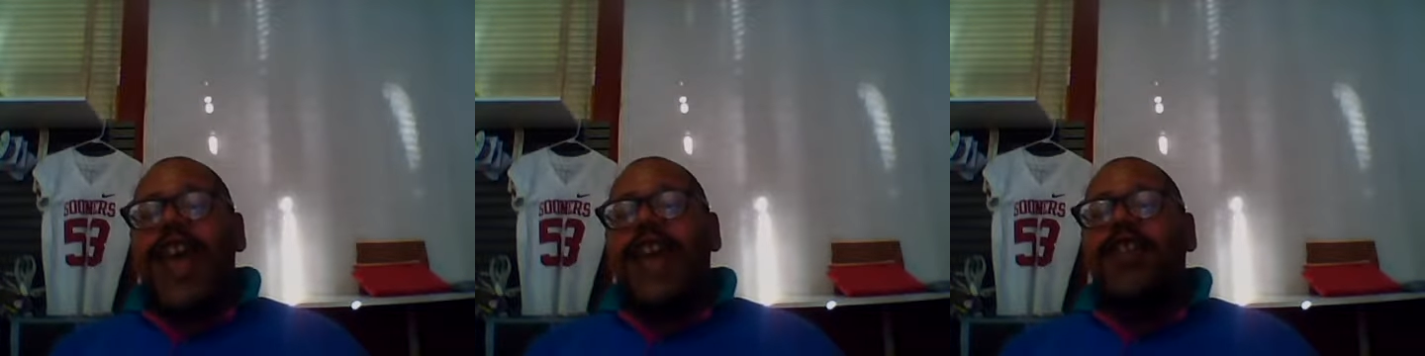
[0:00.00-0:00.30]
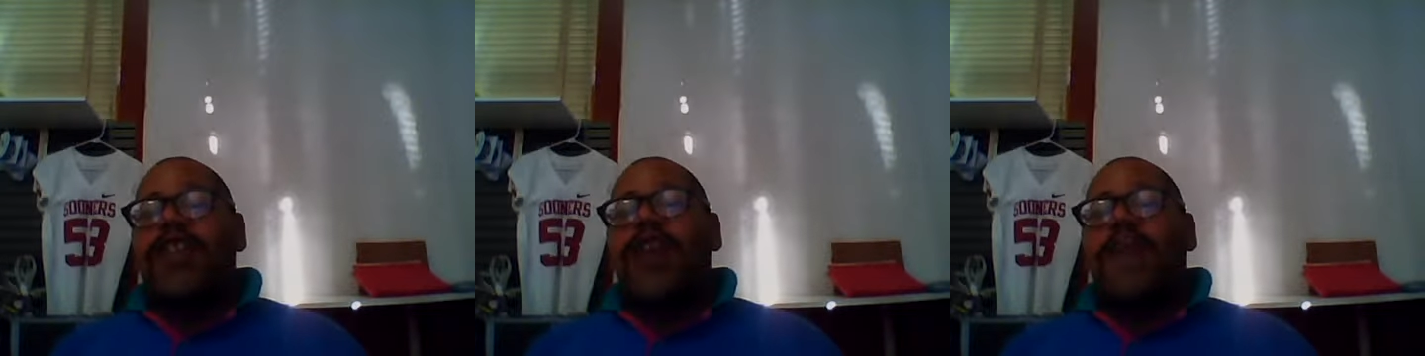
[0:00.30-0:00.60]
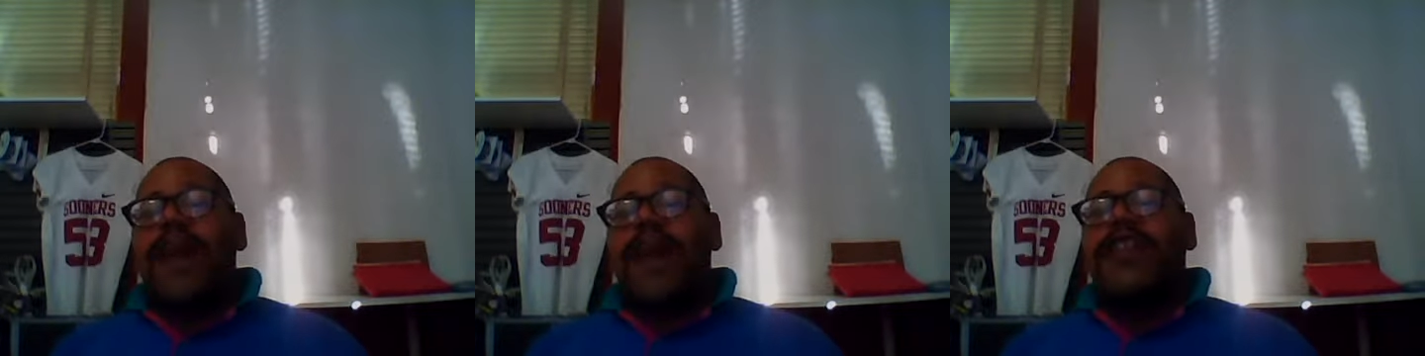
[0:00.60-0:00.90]
and your
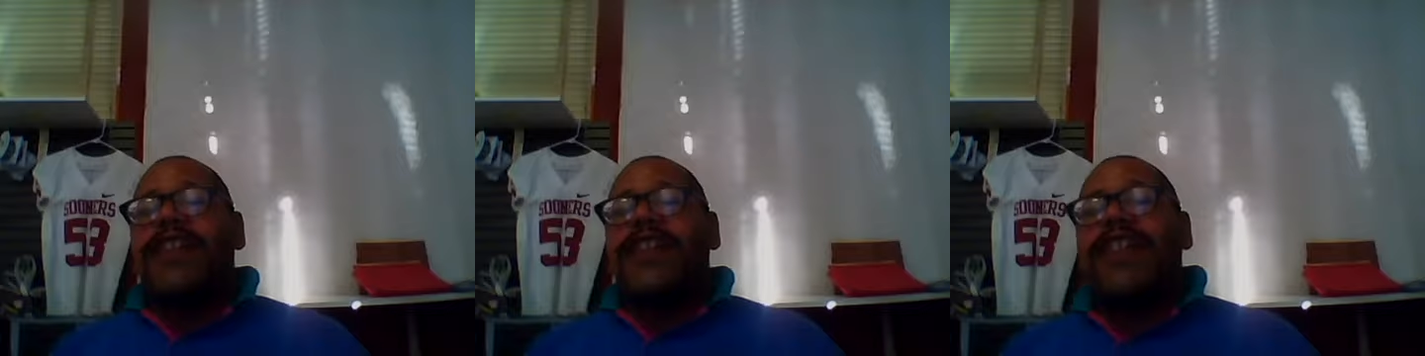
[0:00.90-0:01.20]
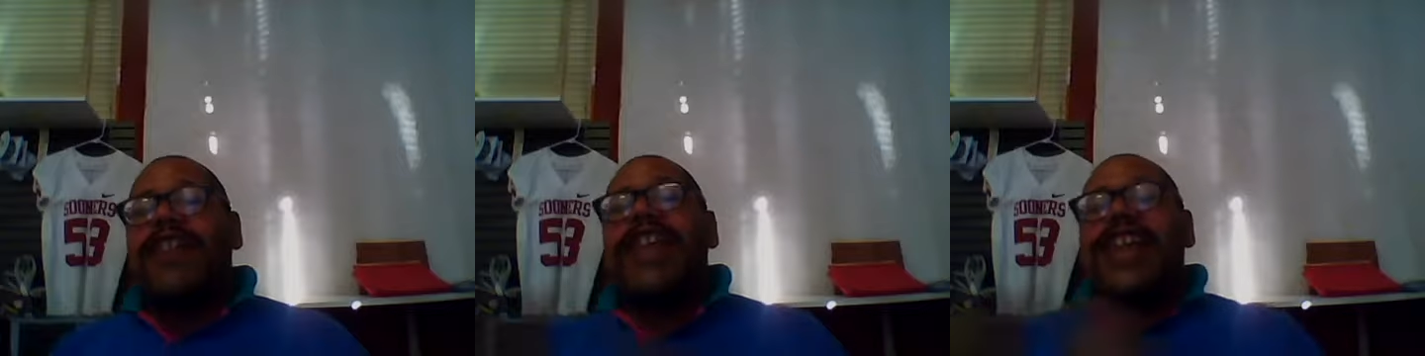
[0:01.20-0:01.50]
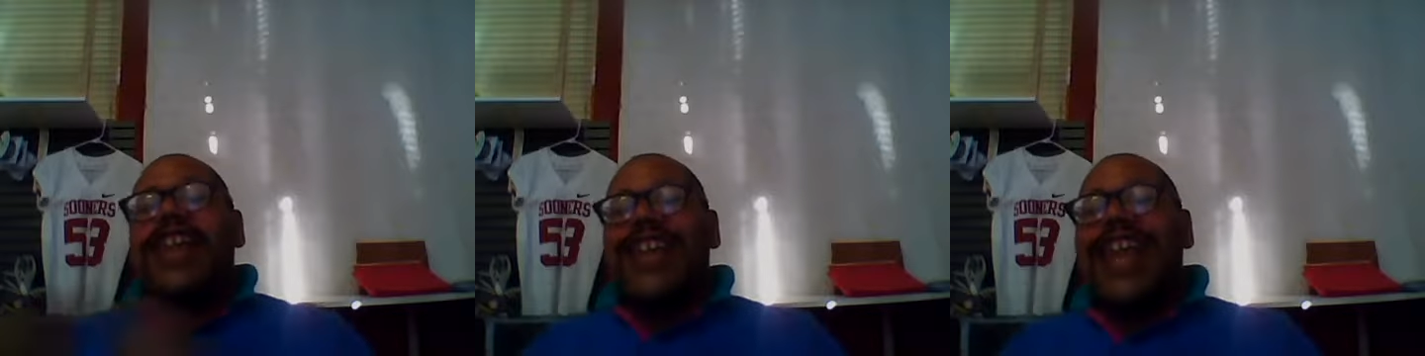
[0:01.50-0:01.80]
apologetics
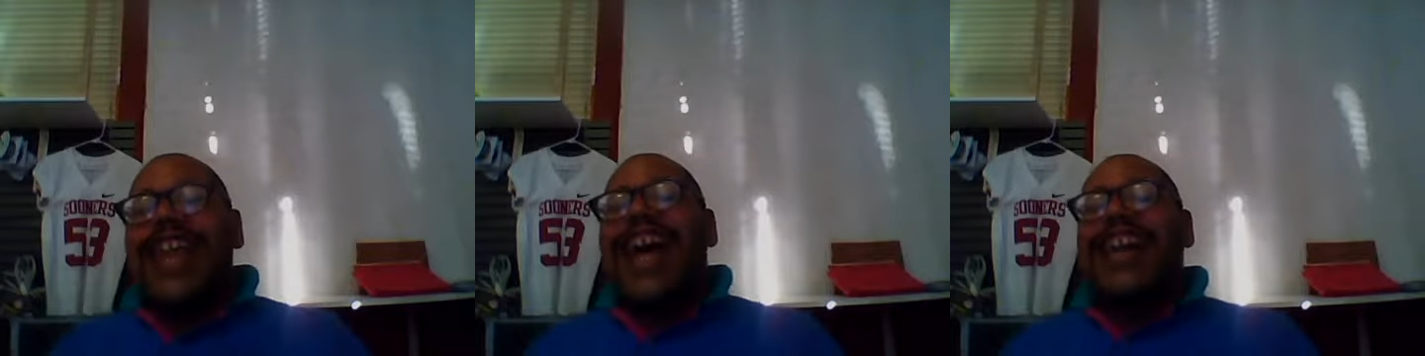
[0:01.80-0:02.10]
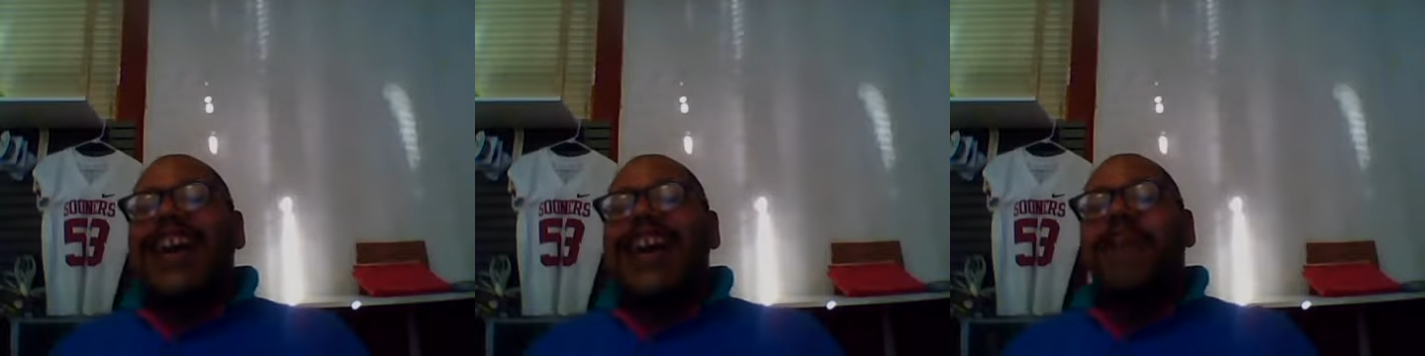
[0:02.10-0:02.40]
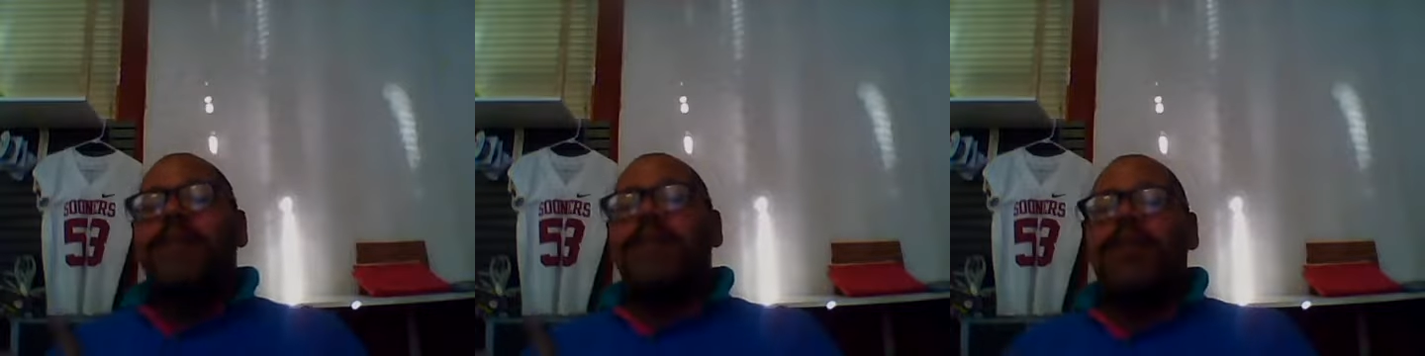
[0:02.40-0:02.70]
line
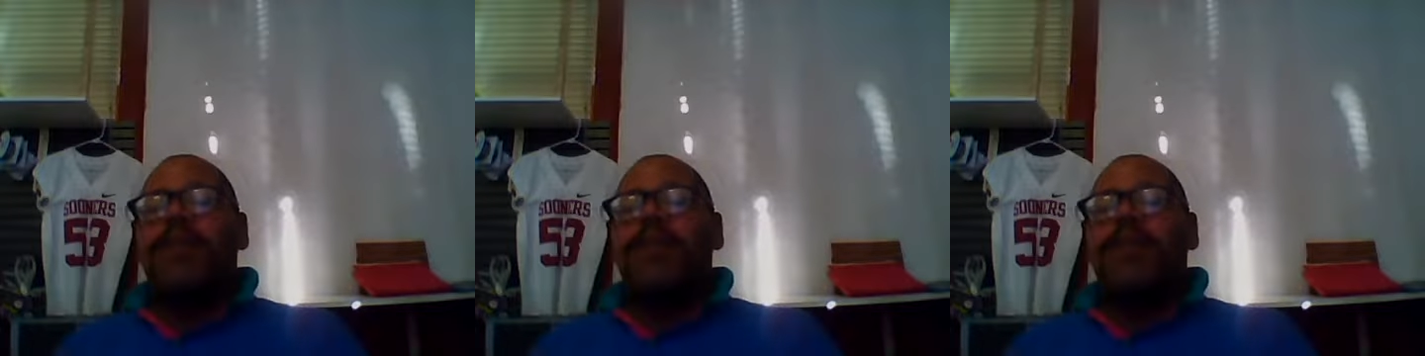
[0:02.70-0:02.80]
up